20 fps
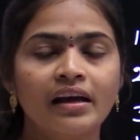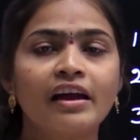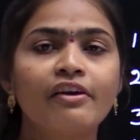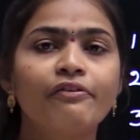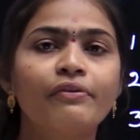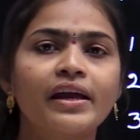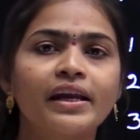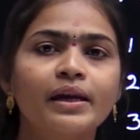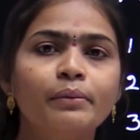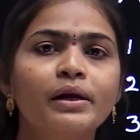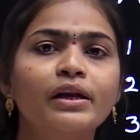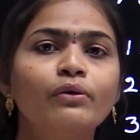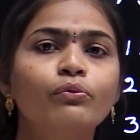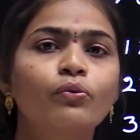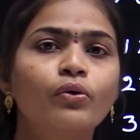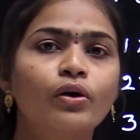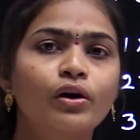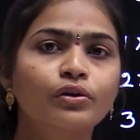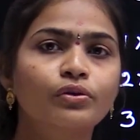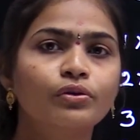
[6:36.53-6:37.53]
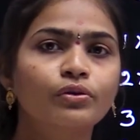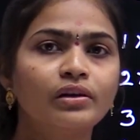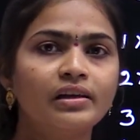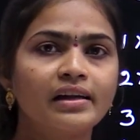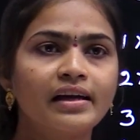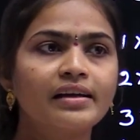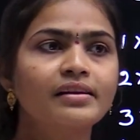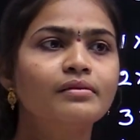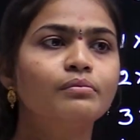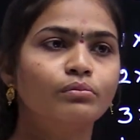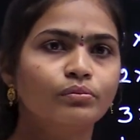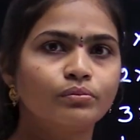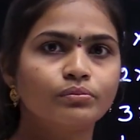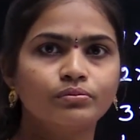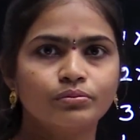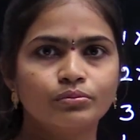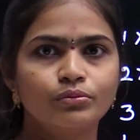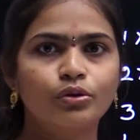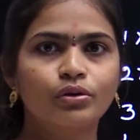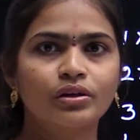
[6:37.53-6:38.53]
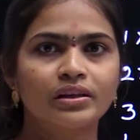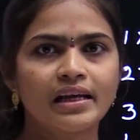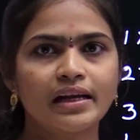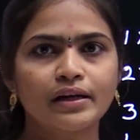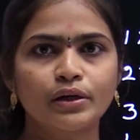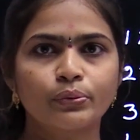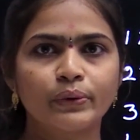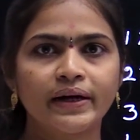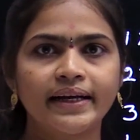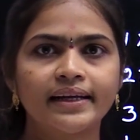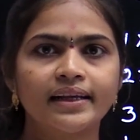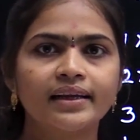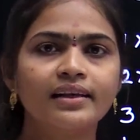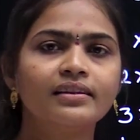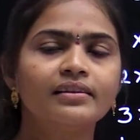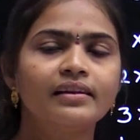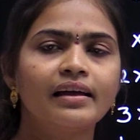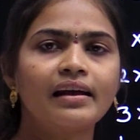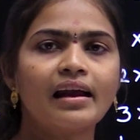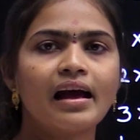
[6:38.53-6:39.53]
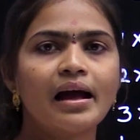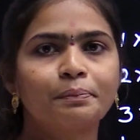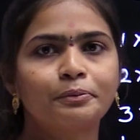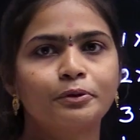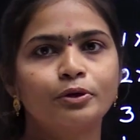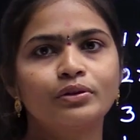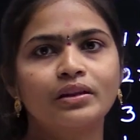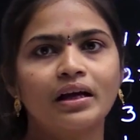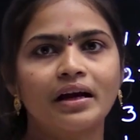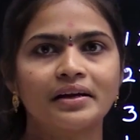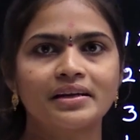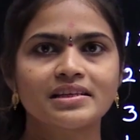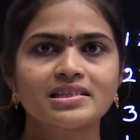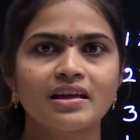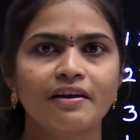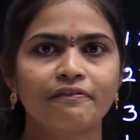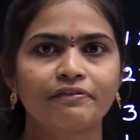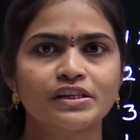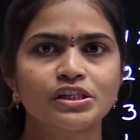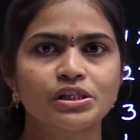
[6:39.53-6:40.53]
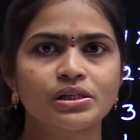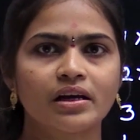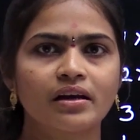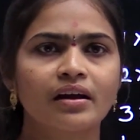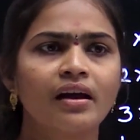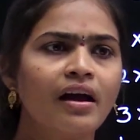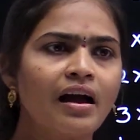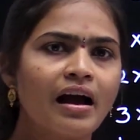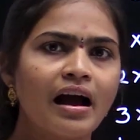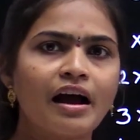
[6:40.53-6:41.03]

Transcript: if anybody want to learn more than 20 then up to 30 sufficient